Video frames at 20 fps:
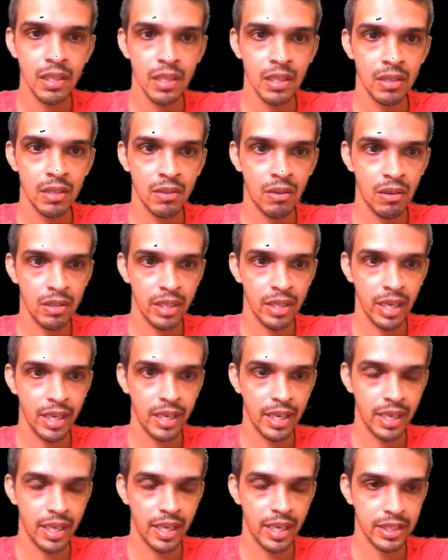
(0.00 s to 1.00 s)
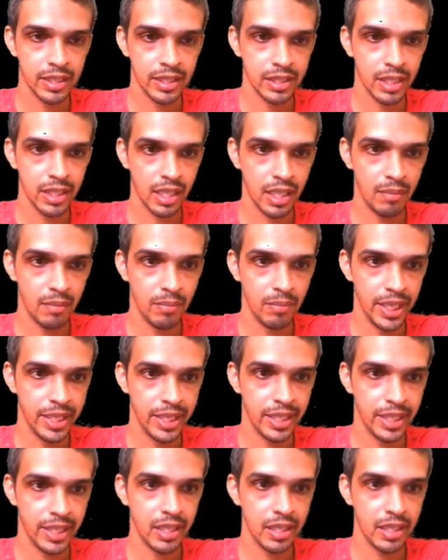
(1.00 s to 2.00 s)
All the iterations are
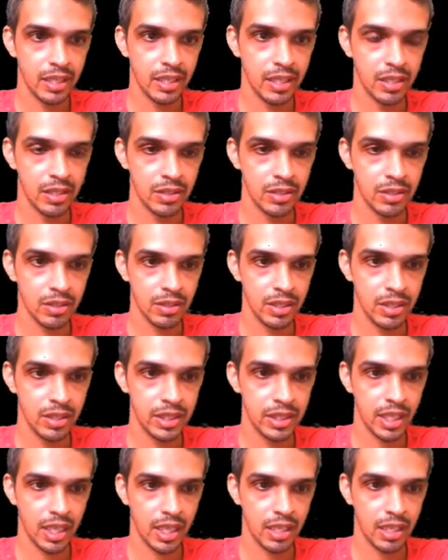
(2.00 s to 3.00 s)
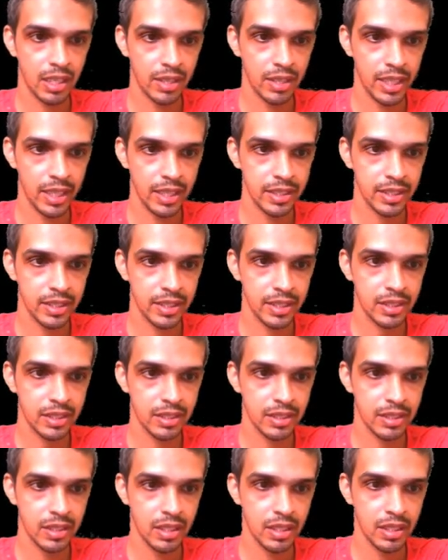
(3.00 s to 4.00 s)
completed. So these are the vertices,
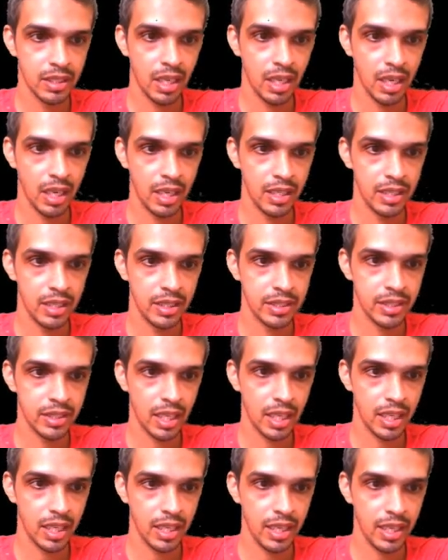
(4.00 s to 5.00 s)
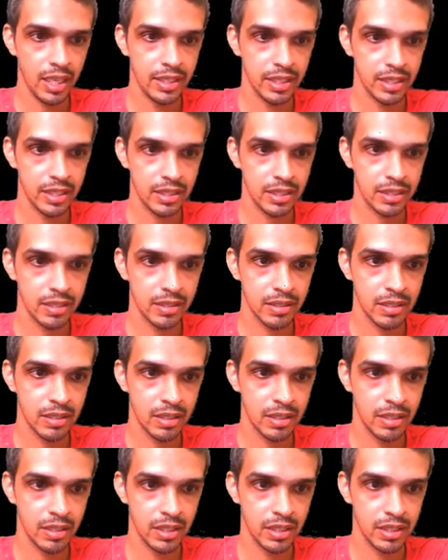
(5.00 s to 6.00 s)
and these are the edges.
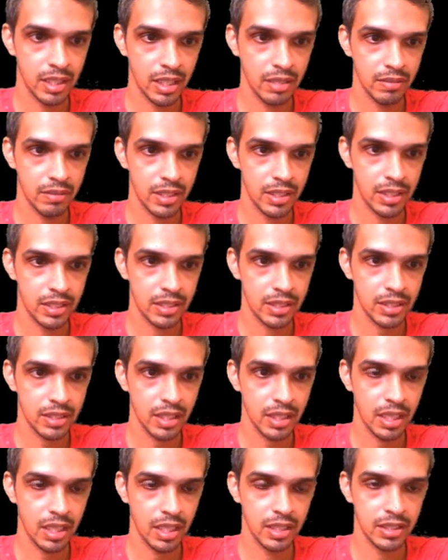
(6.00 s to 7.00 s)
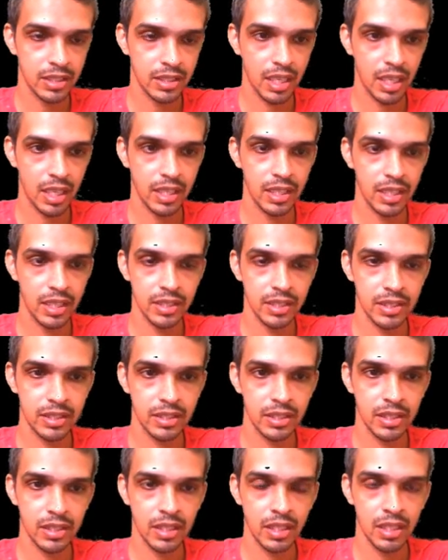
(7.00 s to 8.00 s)
These are the vertices, and these are the edges.
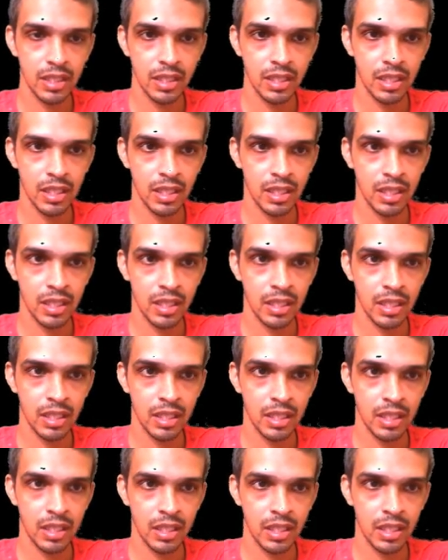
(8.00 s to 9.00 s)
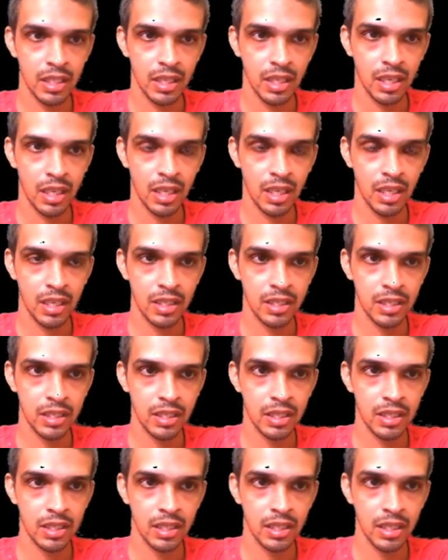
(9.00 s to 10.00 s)
And
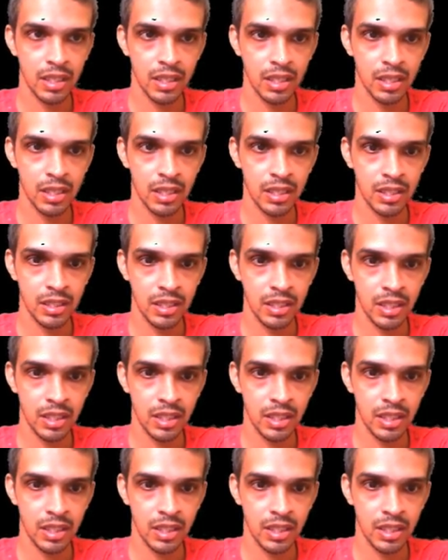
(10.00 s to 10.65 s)
this